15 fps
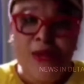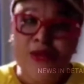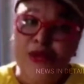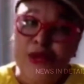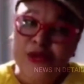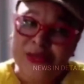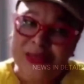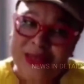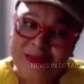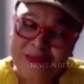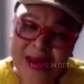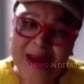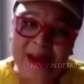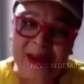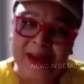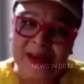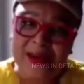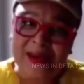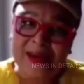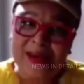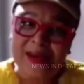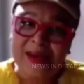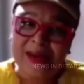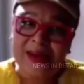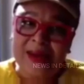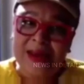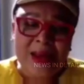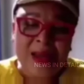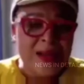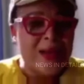Does it mean
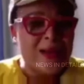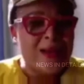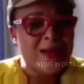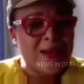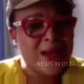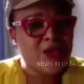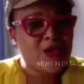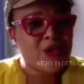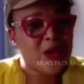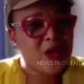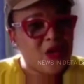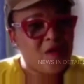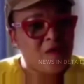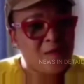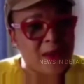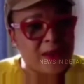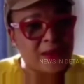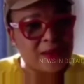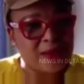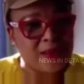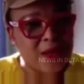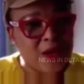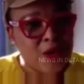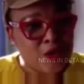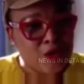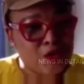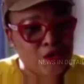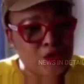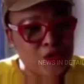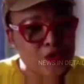that the Nigerian government
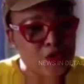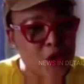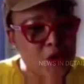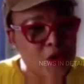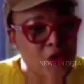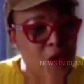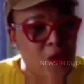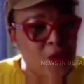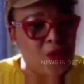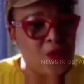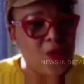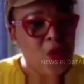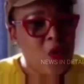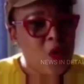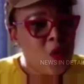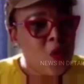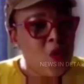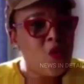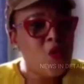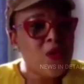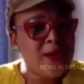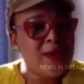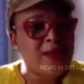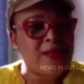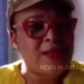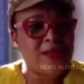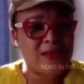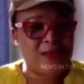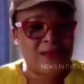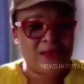do not know who
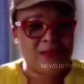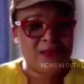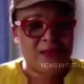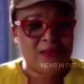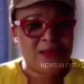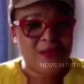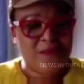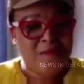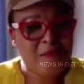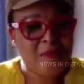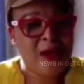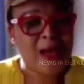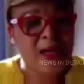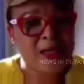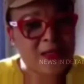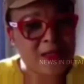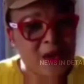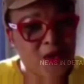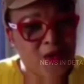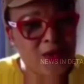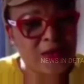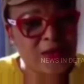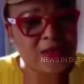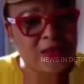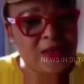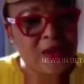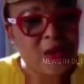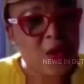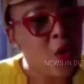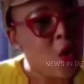these Fulani
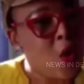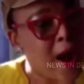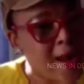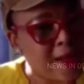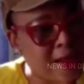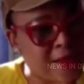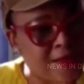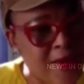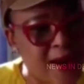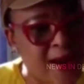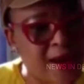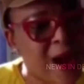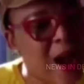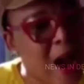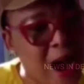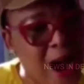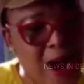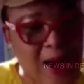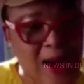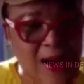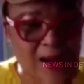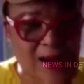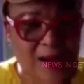terrorists or headsmen are?